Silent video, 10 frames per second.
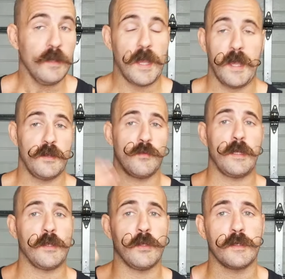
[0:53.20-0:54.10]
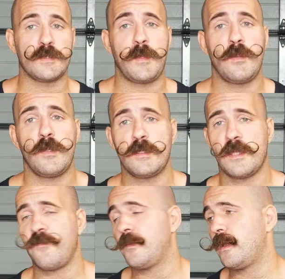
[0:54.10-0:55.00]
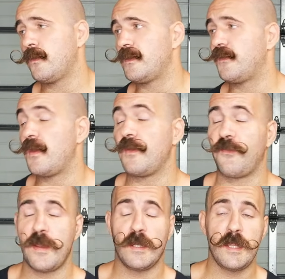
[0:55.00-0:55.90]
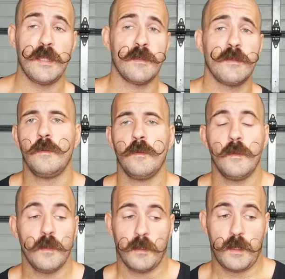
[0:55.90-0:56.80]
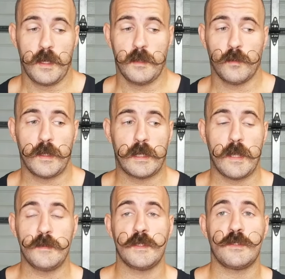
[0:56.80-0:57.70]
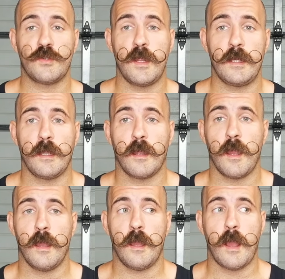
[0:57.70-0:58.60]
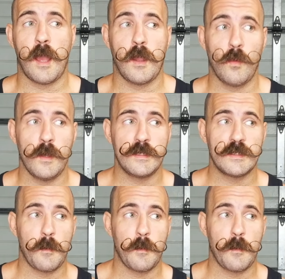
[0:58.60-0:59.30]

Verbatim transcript: I had a really good experience. Everybody was very friendly. And when it came to the training, I was